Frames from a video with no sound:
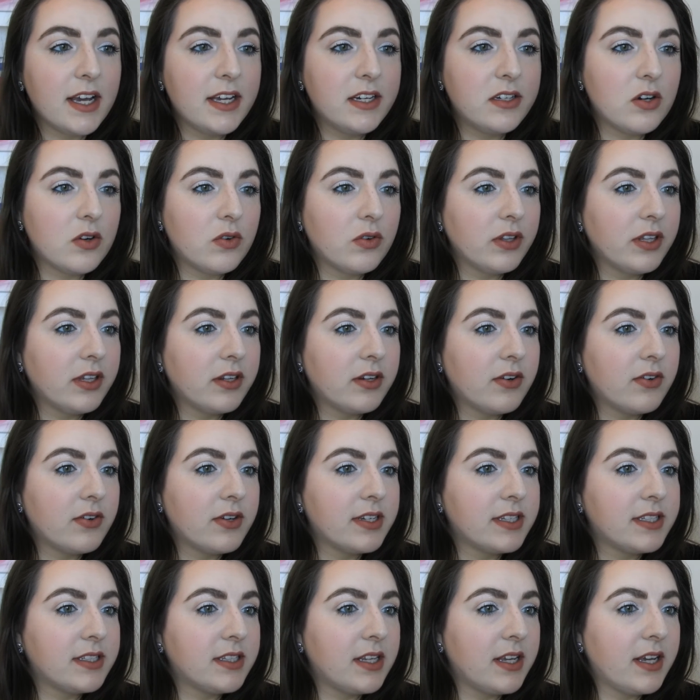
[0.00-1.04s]
I don't really
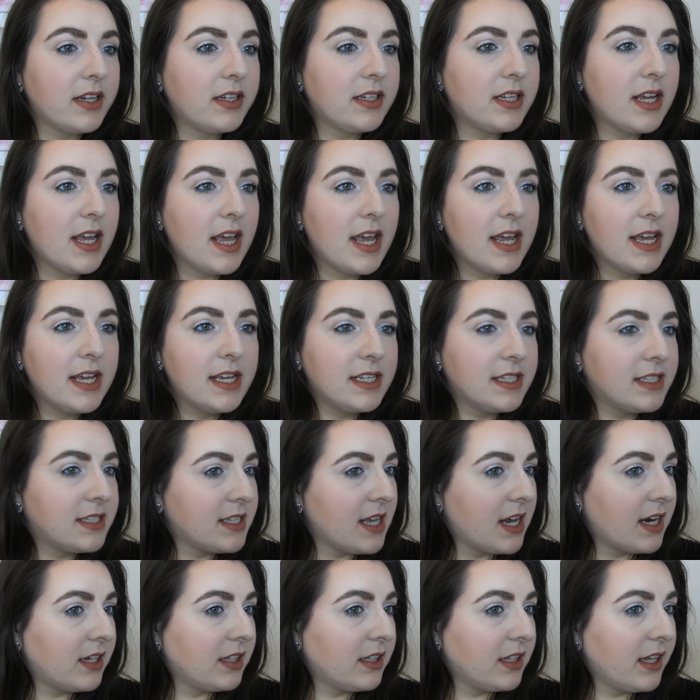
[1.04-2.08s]
notice it
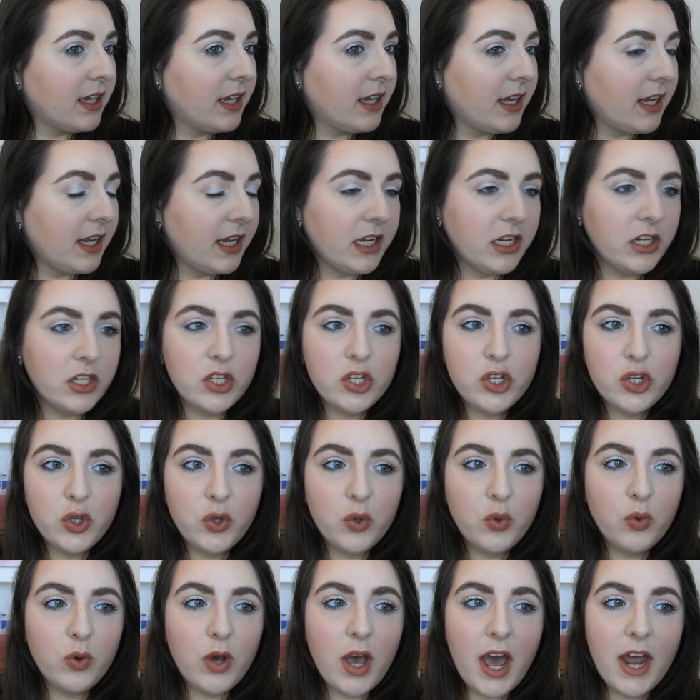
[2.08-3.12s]
settling
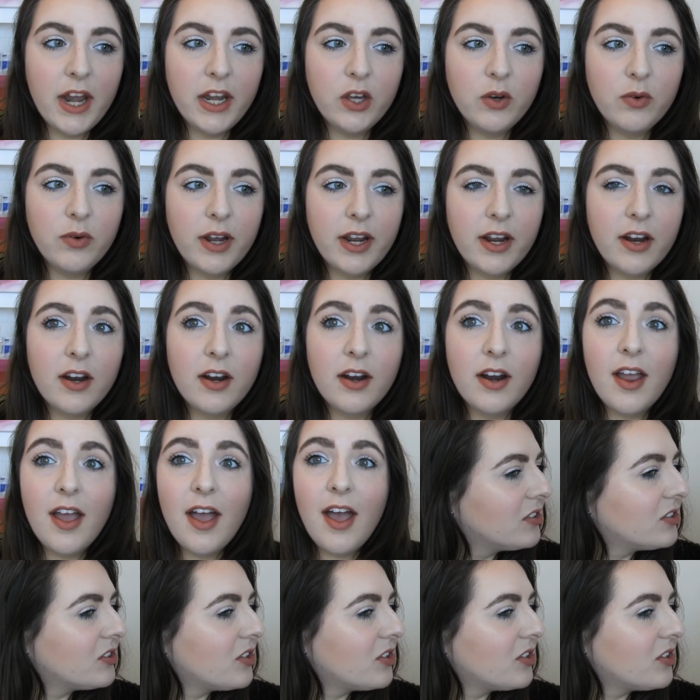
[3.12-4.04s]
into anywhere.